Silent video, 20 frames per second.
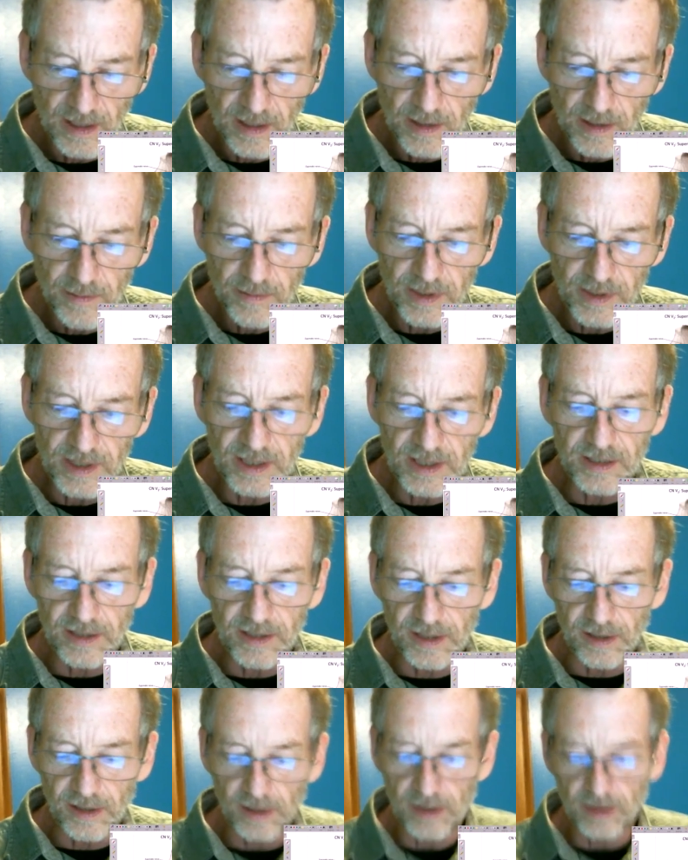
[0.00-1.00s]
But again,
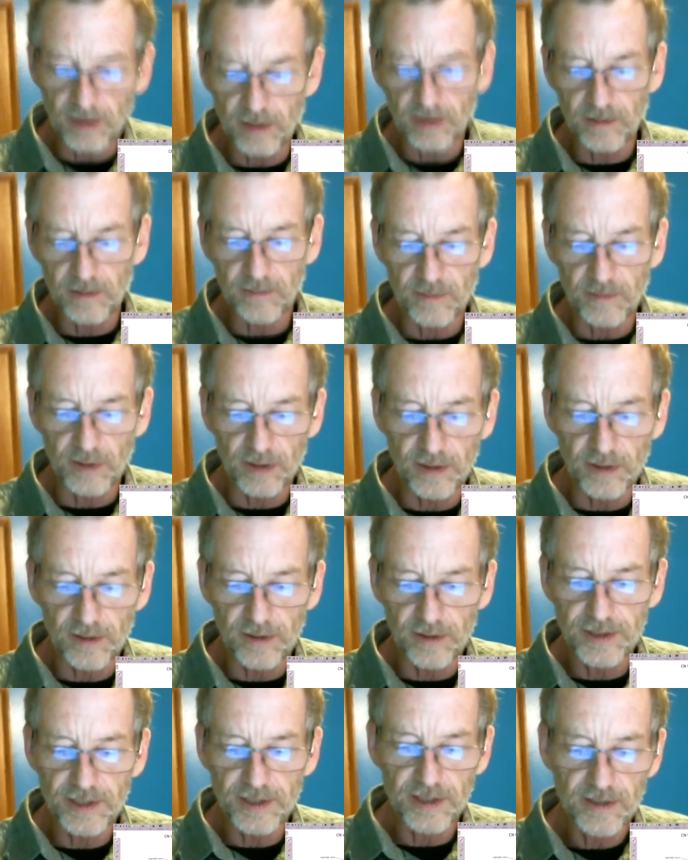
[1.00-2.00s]
they all
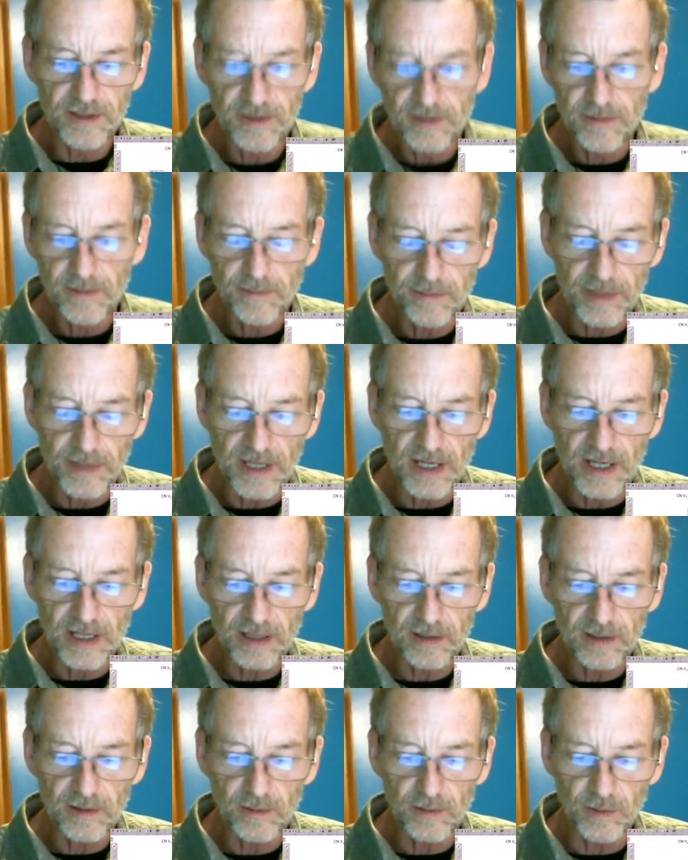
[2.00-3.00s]
merge back
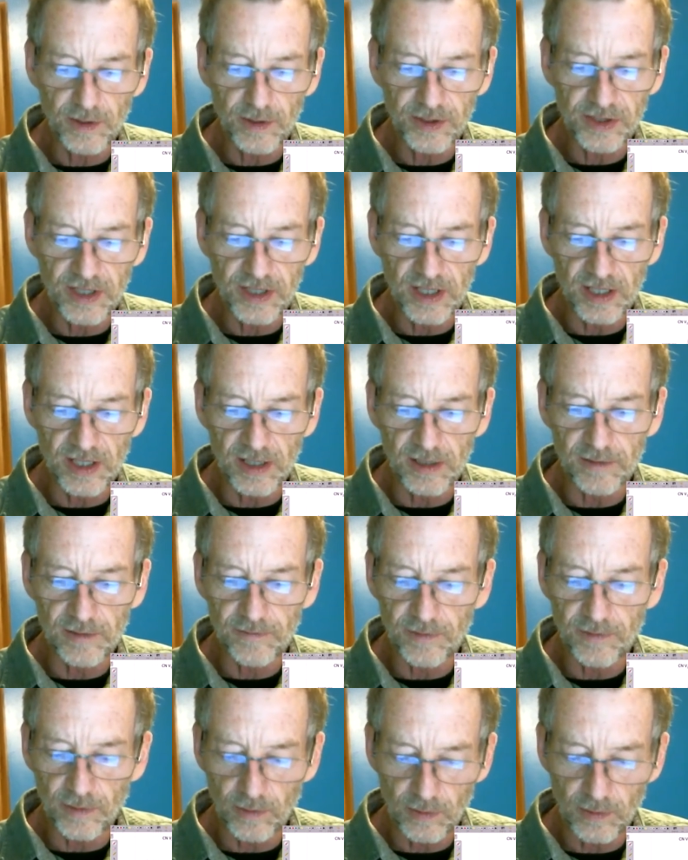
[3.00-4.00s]
with the
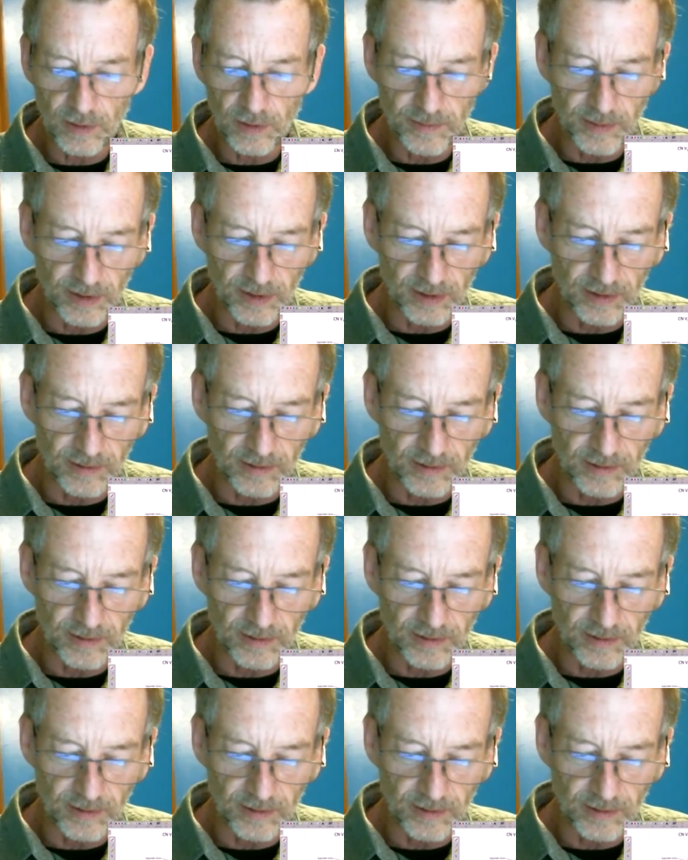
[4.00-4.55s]
infraorbital.